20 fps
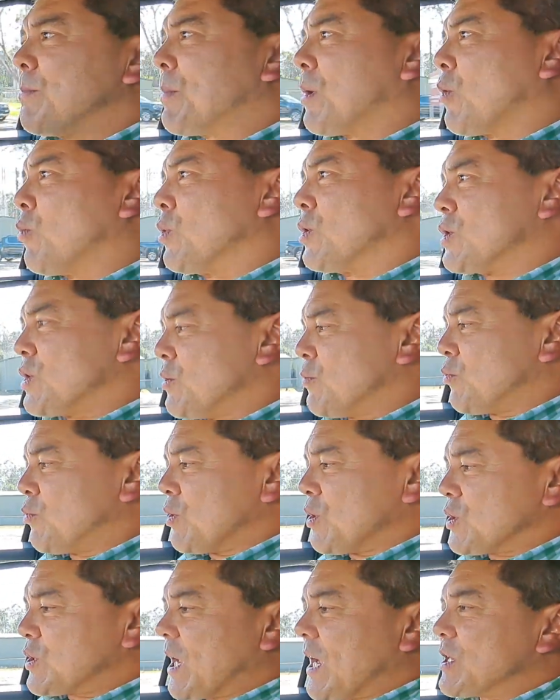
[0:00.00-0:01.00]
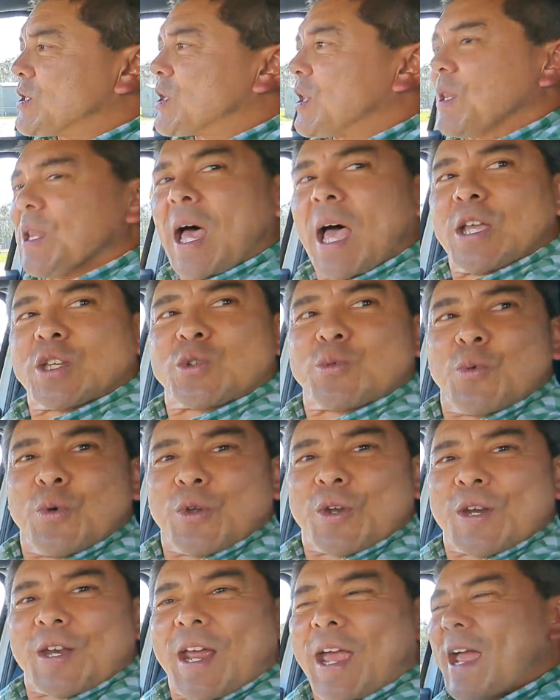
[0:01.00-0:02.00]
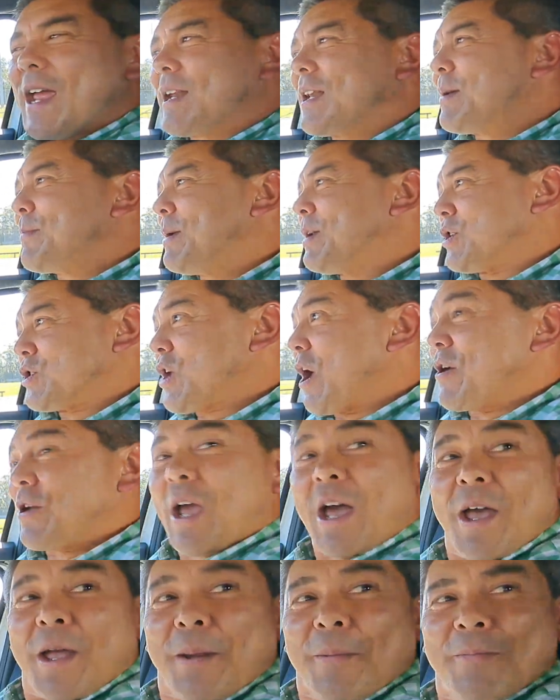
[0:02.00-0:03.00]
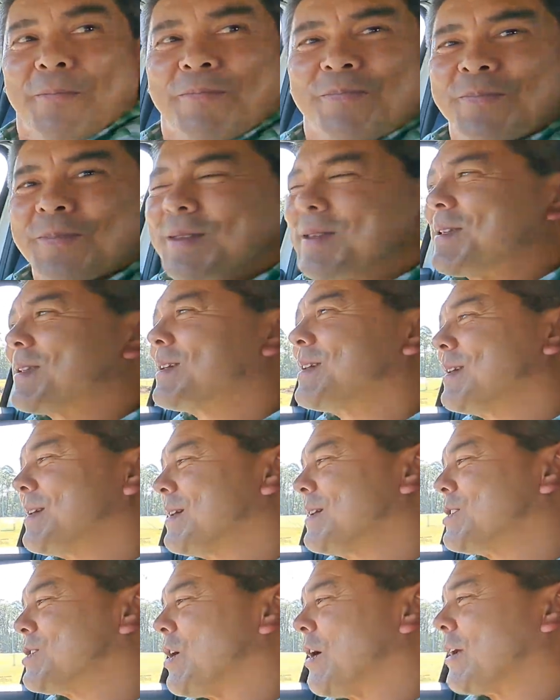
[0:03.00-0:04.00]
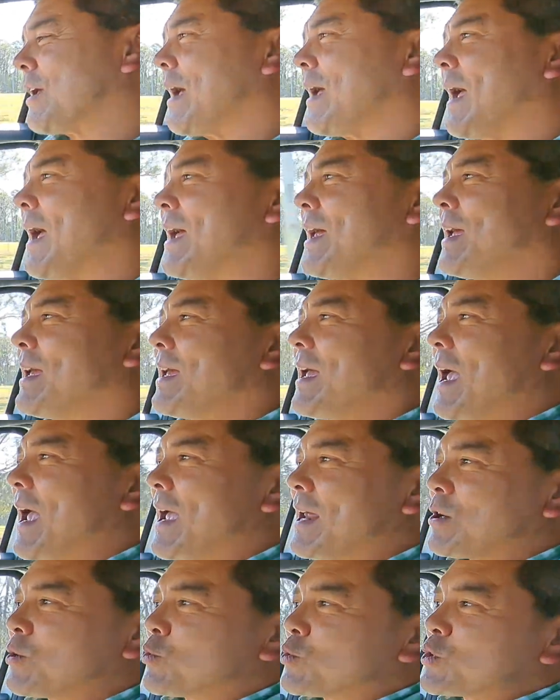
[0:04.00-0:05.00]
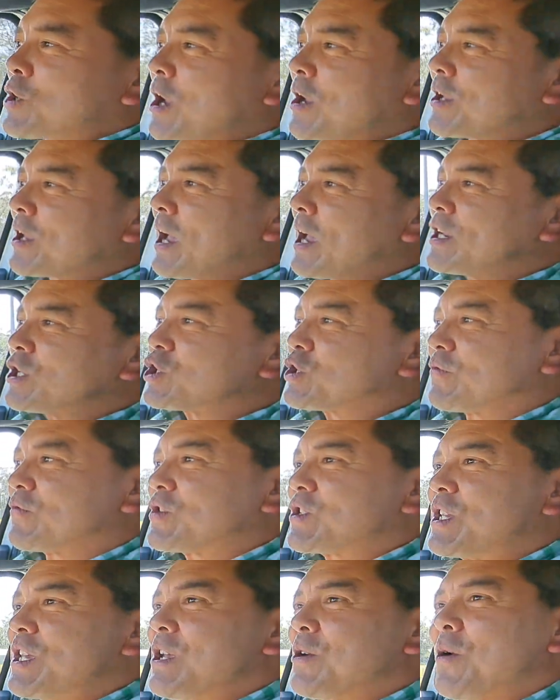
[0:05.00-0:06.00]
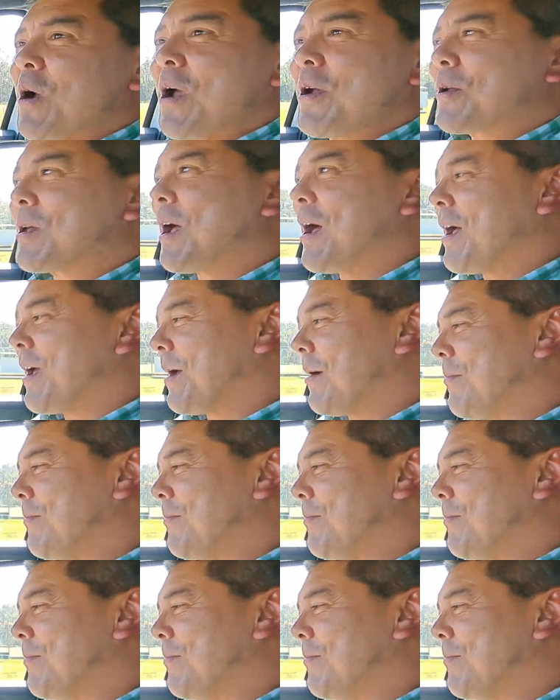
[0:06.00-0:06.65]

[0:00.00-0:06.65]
I wouldn't say it's the last word in handling, but it's okay. It's okay. Handle's okay. Shifts gear okay.